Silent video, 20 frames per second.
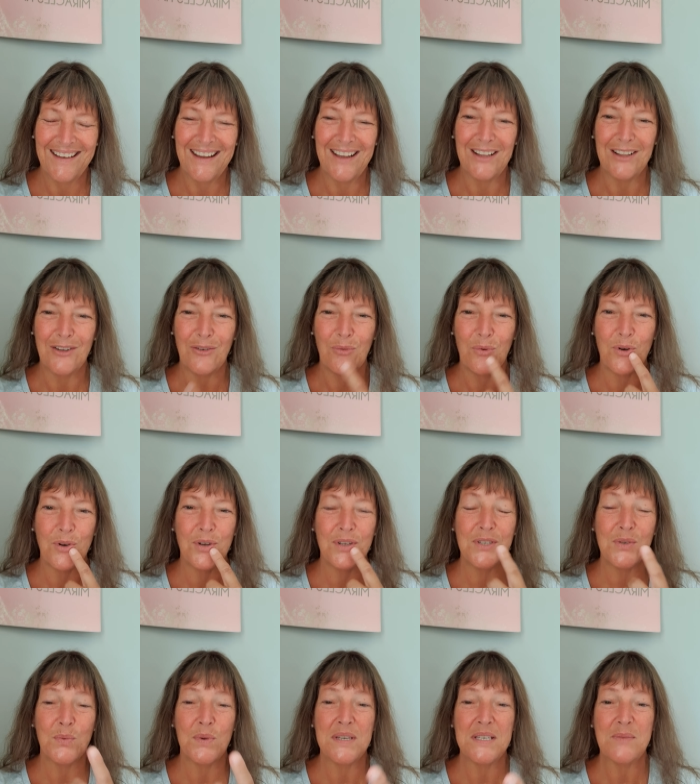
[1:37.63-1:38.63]
in the
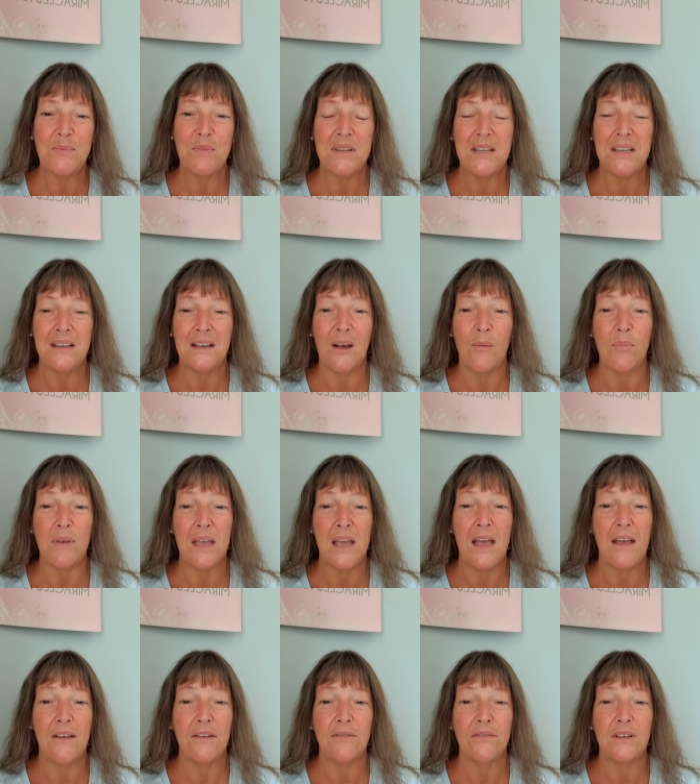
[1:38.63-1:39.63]
words we speak, our
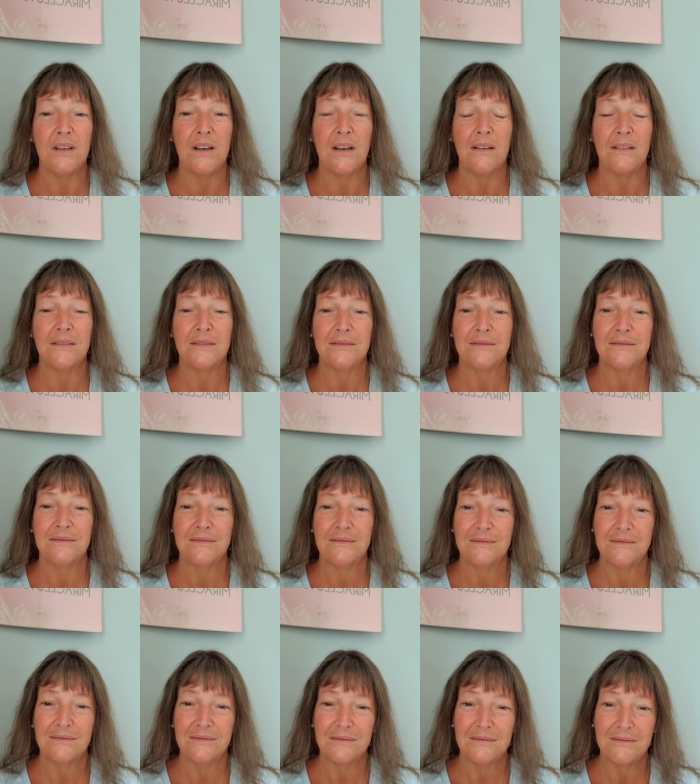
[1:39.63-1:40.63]
behavior.
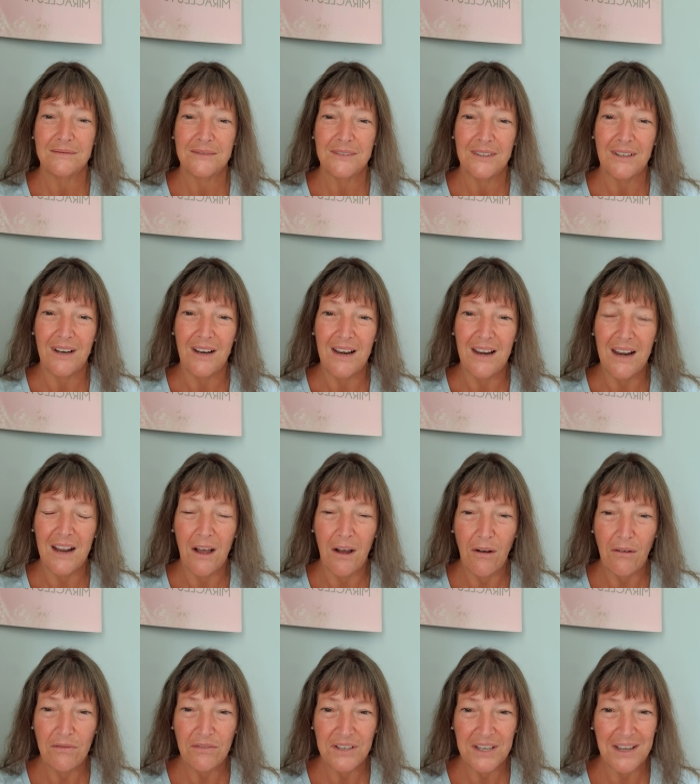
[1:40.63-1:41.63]

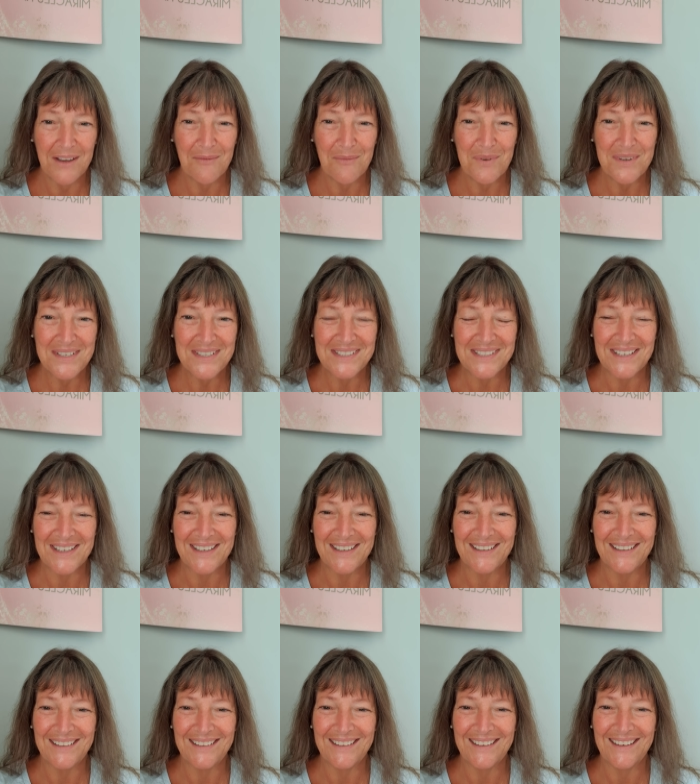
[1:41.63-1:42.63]
Love can be
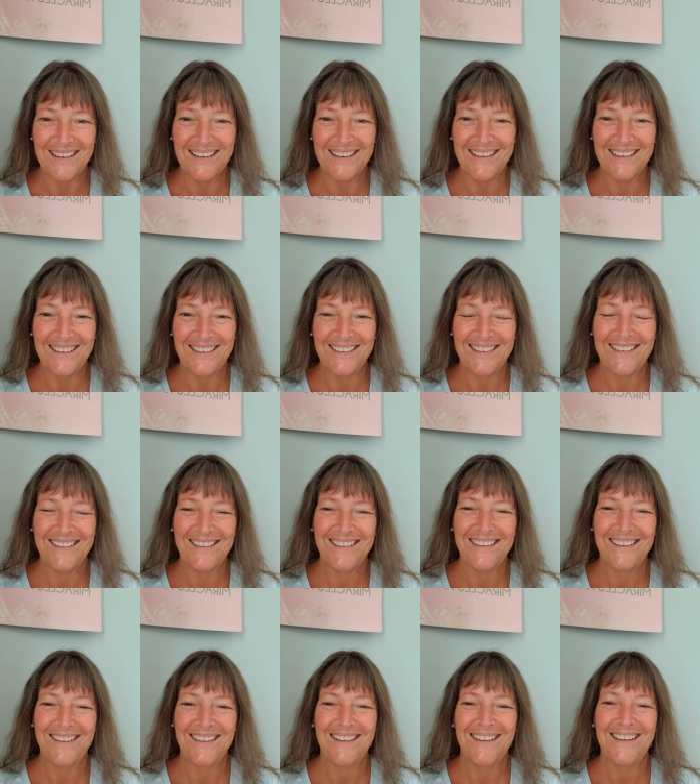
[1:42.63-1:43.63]
seen.
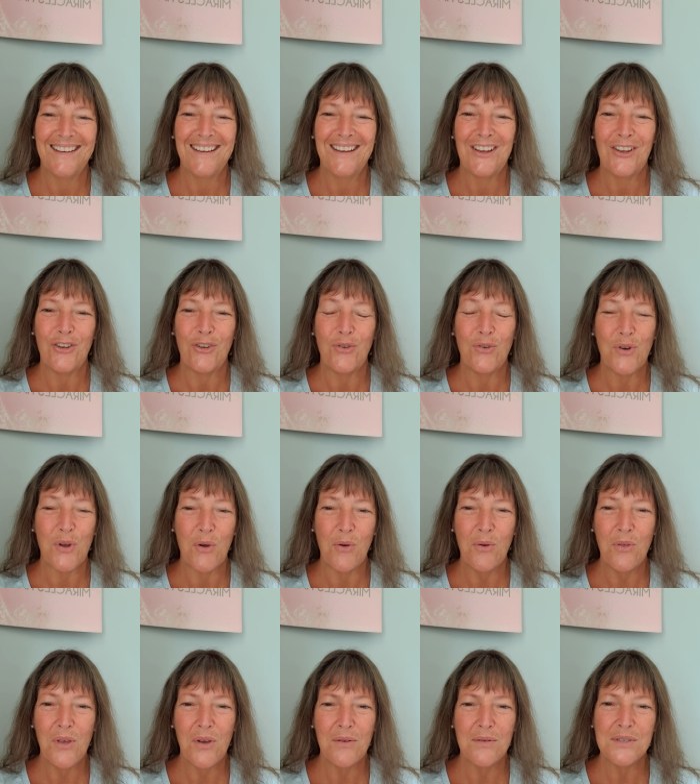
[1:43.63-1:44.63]
You
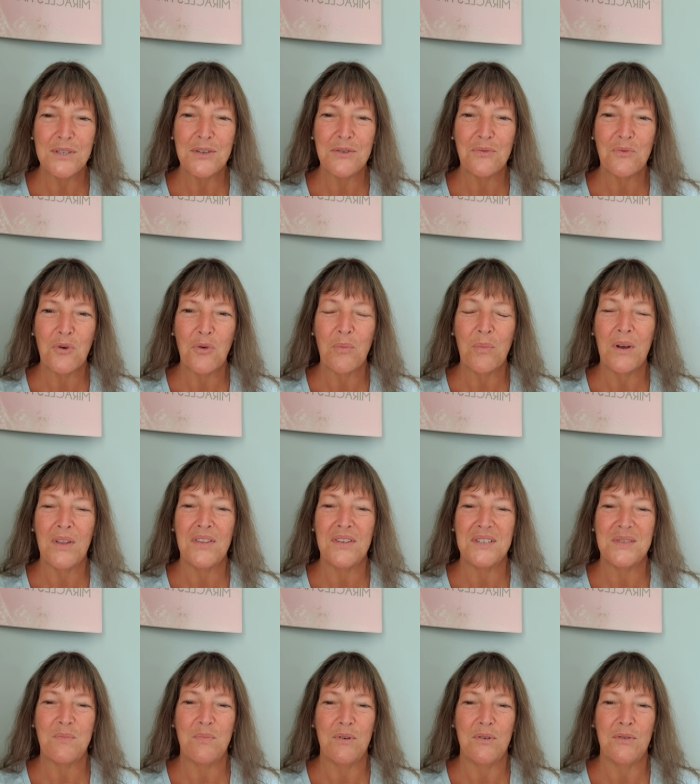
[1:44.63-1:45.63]
know those who walk by the
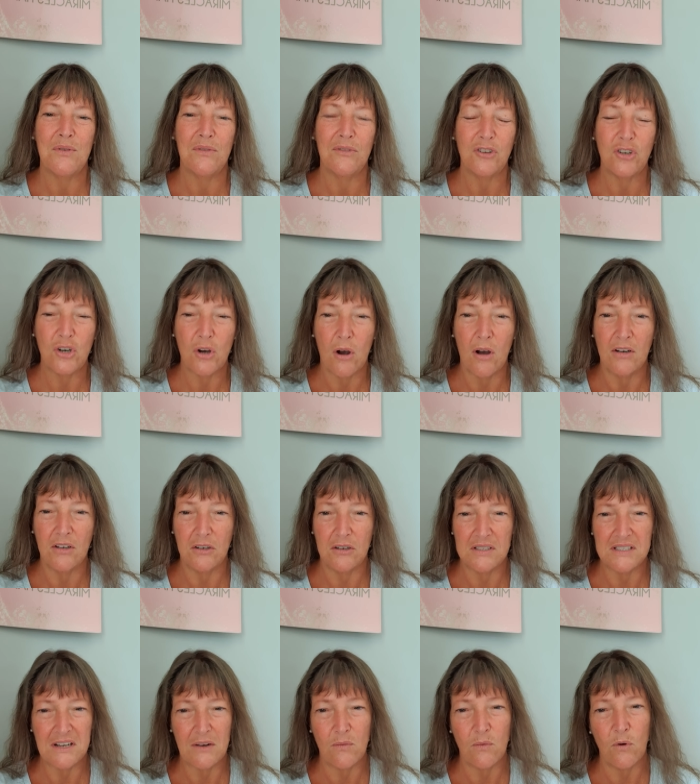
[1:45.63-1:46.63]
Spirit of God
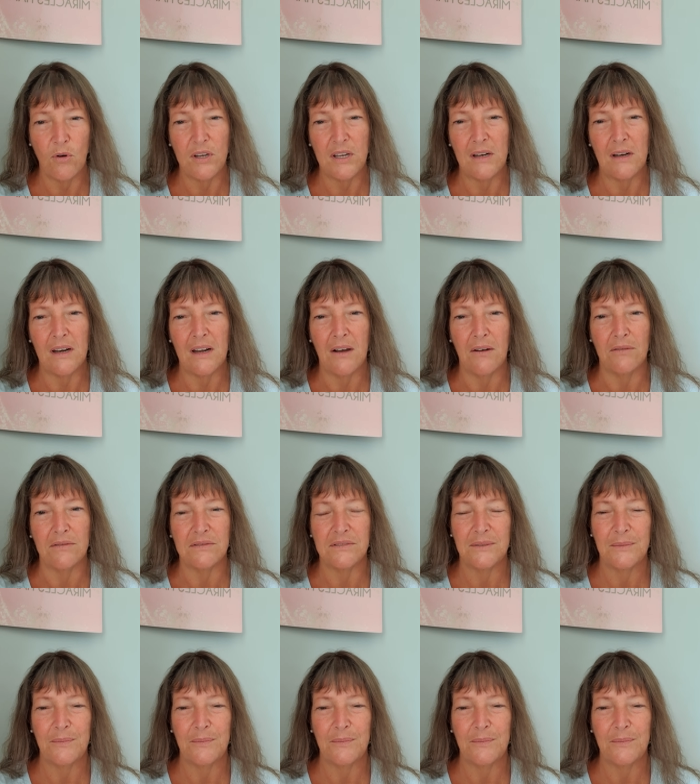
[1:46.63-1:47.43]
because I walk in love.